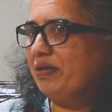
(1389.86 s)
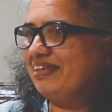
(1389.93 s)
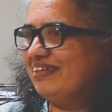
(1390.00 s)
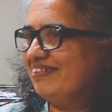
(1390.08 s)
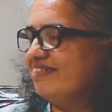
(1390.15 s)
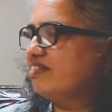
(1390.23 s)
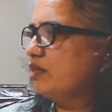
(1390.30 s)

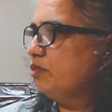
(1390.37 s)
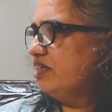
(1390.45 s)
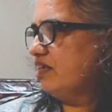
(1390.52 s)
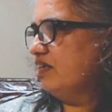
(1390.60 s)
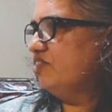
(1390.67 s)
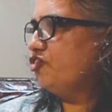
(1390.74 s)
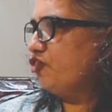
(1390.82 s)
But the system
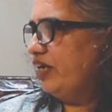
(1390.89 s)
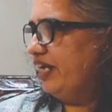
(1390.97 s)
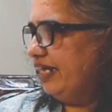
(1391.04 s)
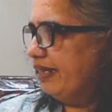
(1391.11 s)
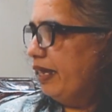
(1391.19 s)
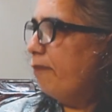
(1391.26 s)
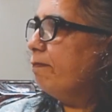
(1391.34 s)
is
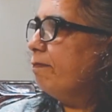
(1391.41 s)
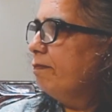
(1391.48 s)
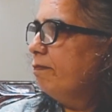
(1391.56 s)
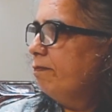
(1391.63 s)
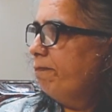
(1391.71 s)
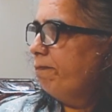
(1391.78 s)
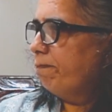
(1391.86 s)
constraining them.
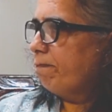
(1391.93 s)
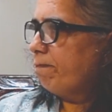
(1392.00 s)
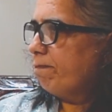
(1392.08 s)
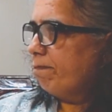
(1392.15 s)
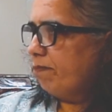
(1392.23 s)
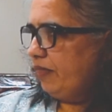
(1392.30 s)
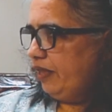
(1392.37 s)

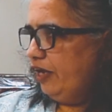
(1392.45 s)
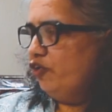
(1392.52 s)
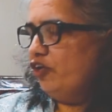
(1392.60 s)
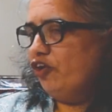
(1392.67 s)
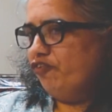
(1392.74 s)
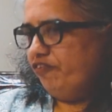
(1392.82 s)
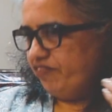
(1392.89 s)

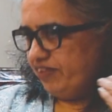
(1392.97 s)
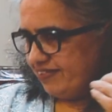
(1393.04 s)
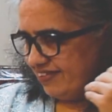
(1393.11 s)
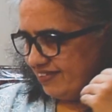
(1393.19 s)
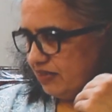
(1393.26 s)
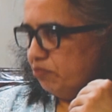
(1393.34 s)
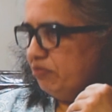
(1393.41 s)
Now if the
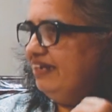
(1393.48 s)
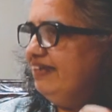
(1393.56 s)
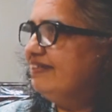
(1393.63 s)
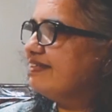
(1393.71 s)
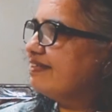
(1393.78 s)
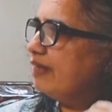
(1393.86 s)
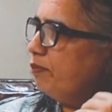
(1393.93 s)
system
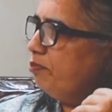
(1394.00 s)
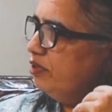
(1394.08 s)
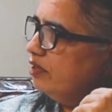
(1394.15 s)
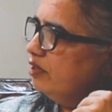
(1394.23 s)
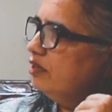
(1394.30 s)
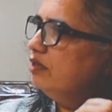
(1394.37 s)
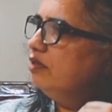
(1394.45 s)
eases
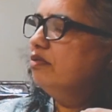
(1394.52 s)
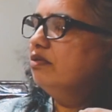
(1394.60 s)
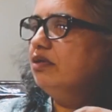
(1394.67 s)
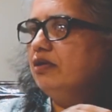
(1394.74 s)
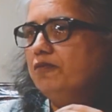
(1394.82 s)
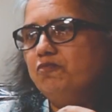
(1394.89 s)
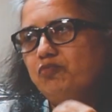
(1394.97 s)
up,
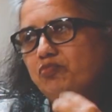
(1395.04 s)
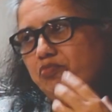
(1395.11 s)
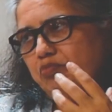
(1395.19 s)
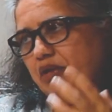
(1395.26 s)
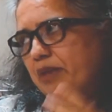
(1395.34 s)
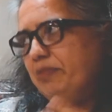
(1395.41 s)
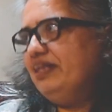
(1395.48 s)

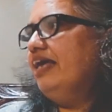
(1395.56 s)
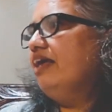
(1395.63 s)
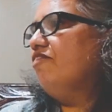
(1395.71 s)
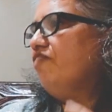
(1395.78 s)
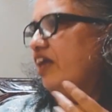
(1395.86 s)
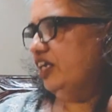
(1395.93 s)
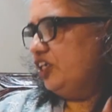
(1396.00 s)
maybe
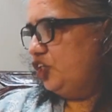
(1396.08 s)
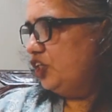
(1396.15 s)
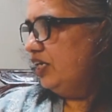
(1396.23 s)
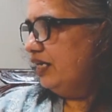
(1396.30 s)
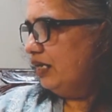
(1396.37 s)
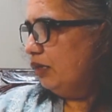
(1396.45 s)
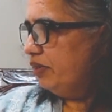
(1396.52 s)
they'll
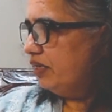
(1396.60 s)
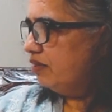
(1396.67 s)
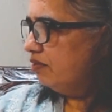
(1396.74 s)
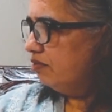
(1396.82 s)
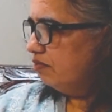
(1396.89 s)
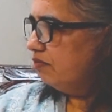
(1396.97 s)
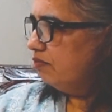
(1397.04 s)
flourish a little
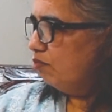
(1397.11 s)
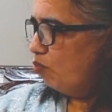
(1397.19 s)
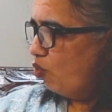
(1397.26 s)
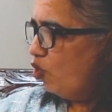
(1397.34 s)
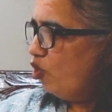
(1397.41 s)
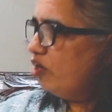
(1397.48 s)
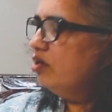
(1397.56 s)
bit
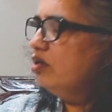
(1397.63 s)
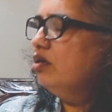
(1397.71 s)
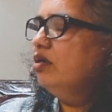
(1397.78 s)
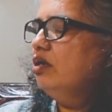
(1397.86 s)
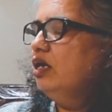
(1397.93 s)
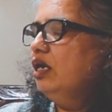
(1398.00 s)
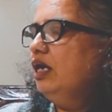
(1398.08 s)
more,
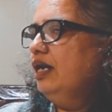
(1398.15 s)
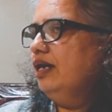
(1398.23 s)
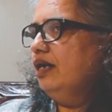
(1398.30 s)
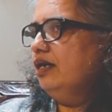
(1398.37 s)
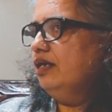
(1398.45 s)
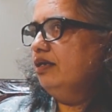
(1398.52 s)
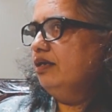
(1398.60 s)

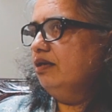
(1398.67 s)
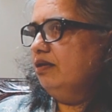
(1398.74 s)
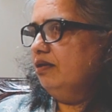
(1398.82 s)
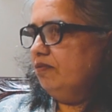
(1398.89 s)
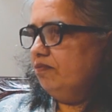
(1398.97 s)
and